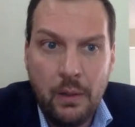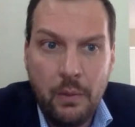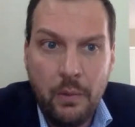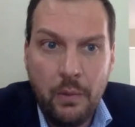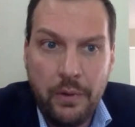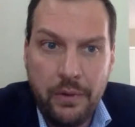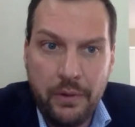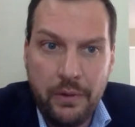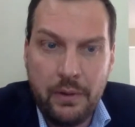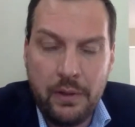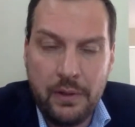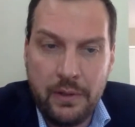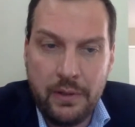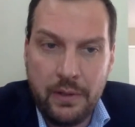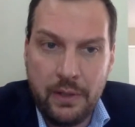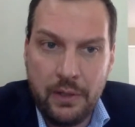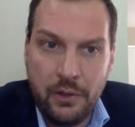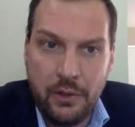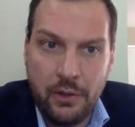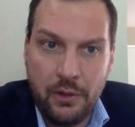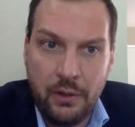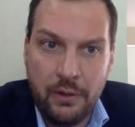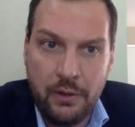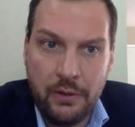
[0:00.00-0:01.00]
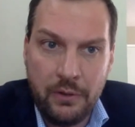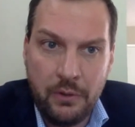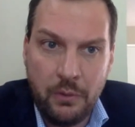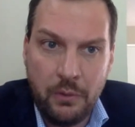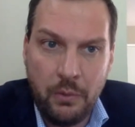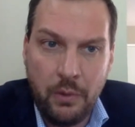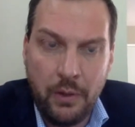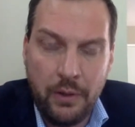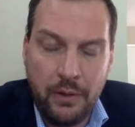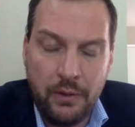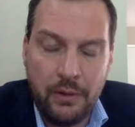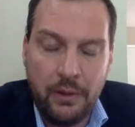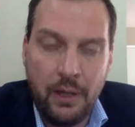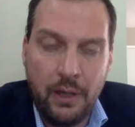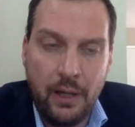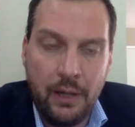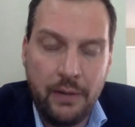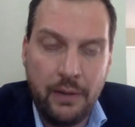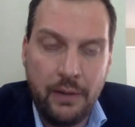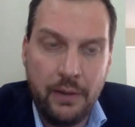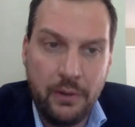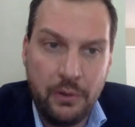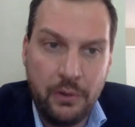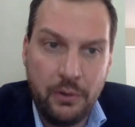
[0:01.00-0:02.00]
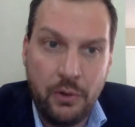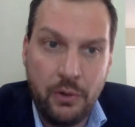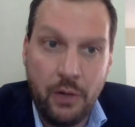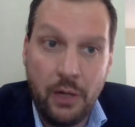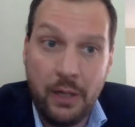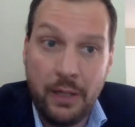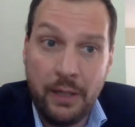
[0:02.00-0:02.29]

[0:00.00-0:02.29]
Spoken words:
with a decision as to whether or not they should draw